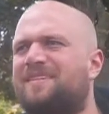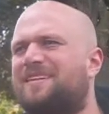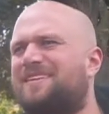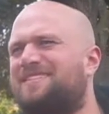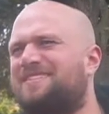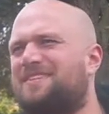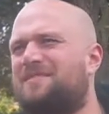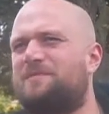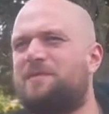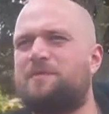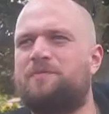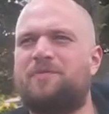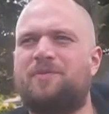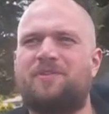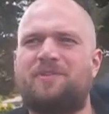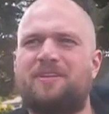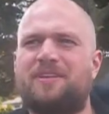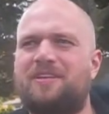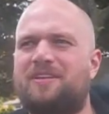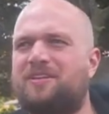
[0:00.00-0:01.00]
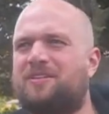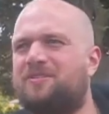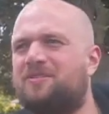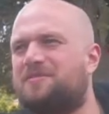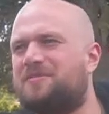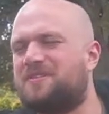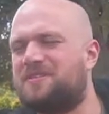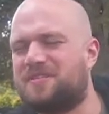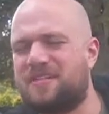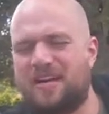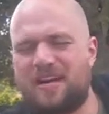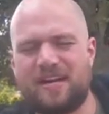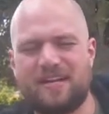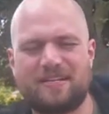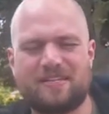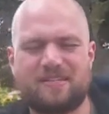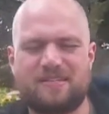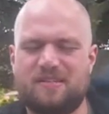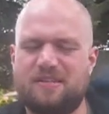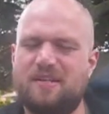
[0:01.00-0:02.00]
Some people include
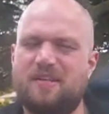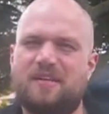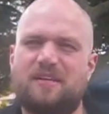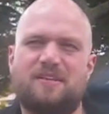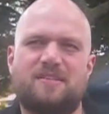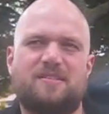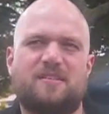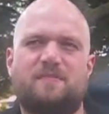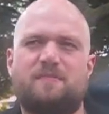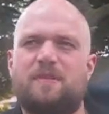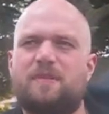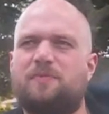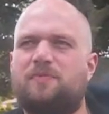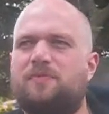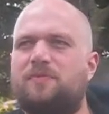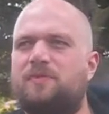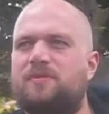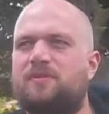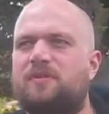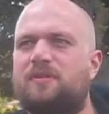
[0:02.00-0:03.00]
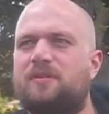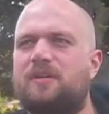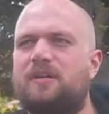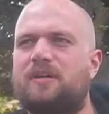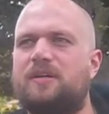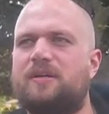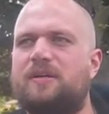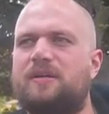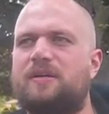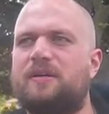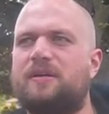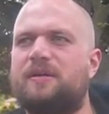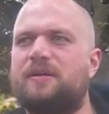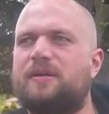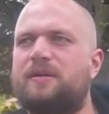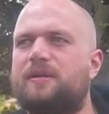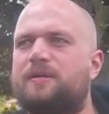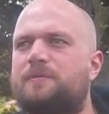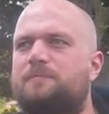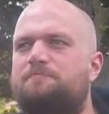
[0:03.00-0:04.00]
sex. Some people
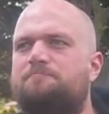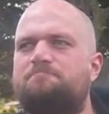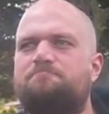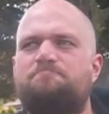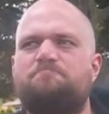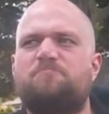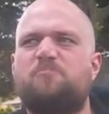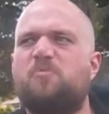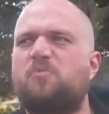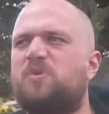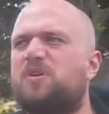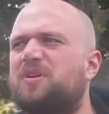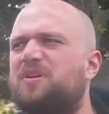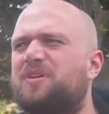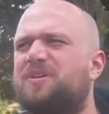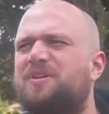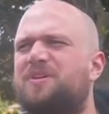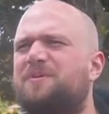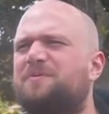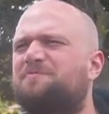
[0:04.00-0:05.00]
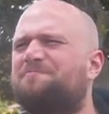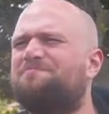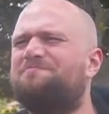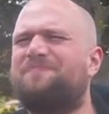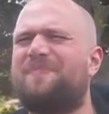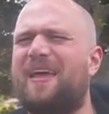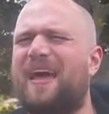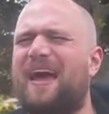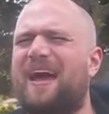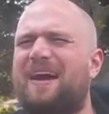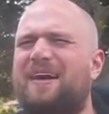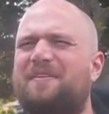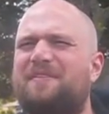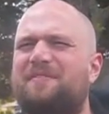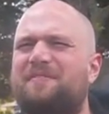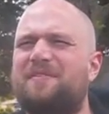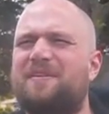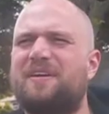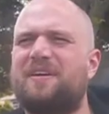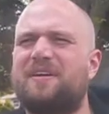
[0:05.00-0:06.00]
will have
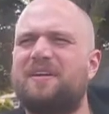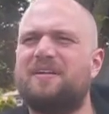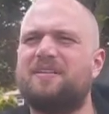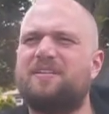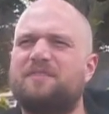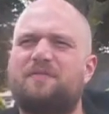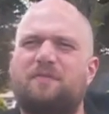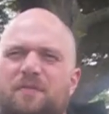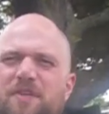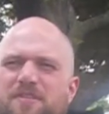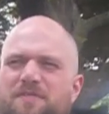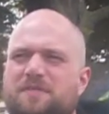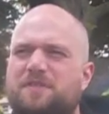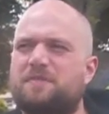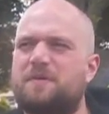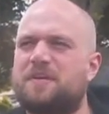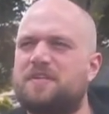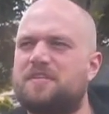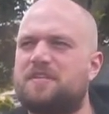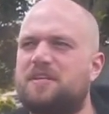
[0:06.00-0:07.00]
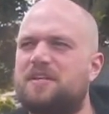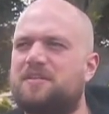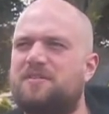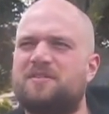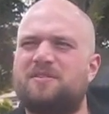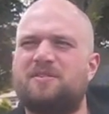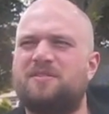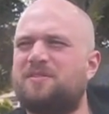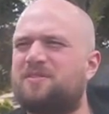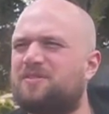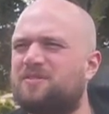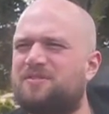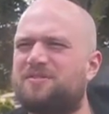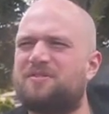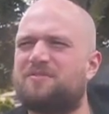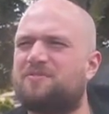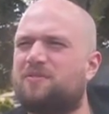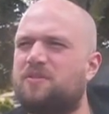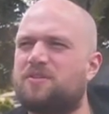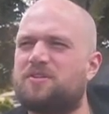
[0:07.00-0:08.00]
different ways of expressing it. There's
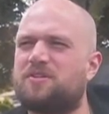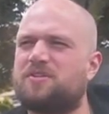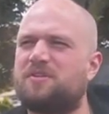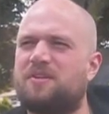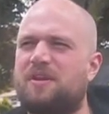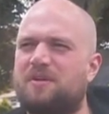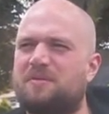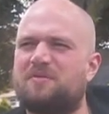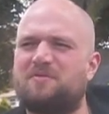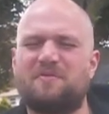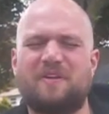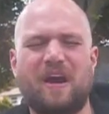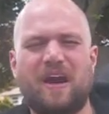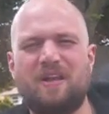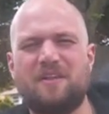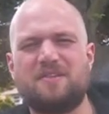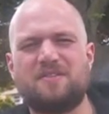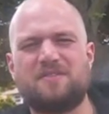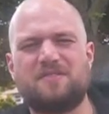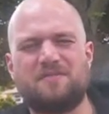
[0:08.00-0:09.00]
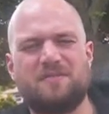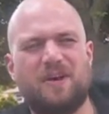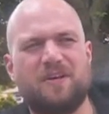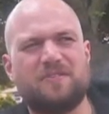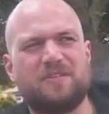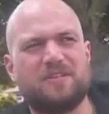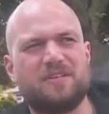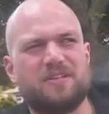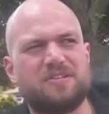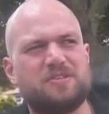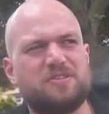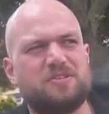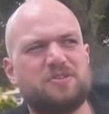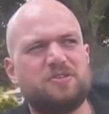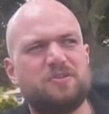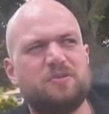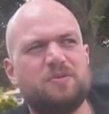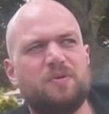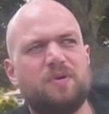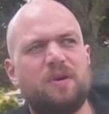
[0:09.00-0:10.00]
unfortunately a lot of violence involved in it
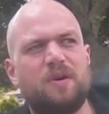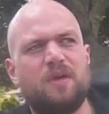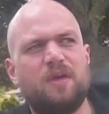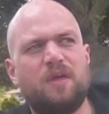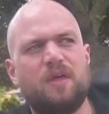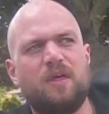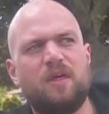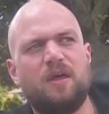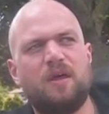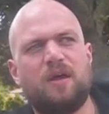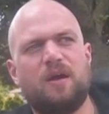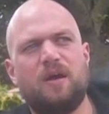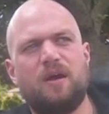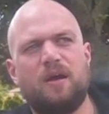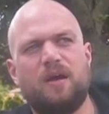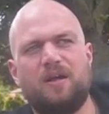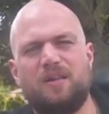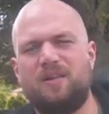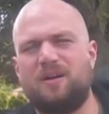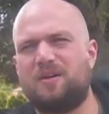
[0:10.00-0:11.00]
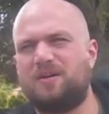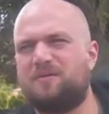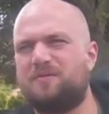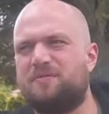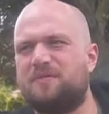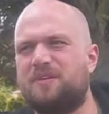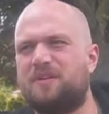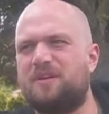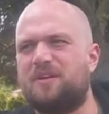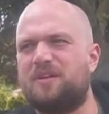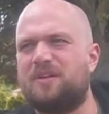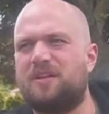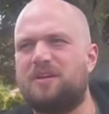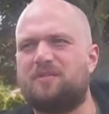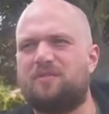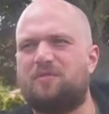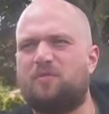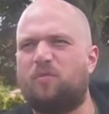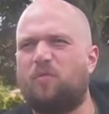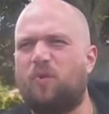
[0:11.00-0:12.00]
too. A lot of
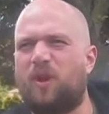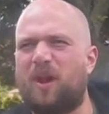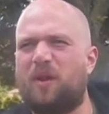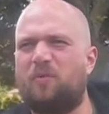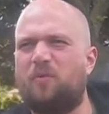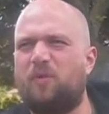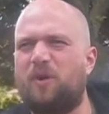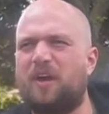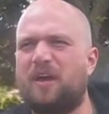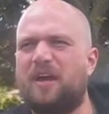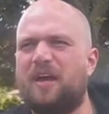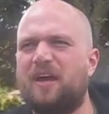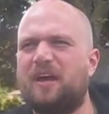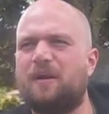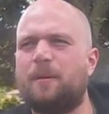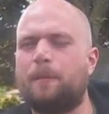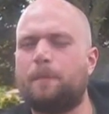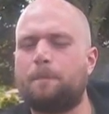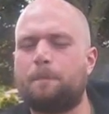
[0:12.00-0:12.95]
right-wing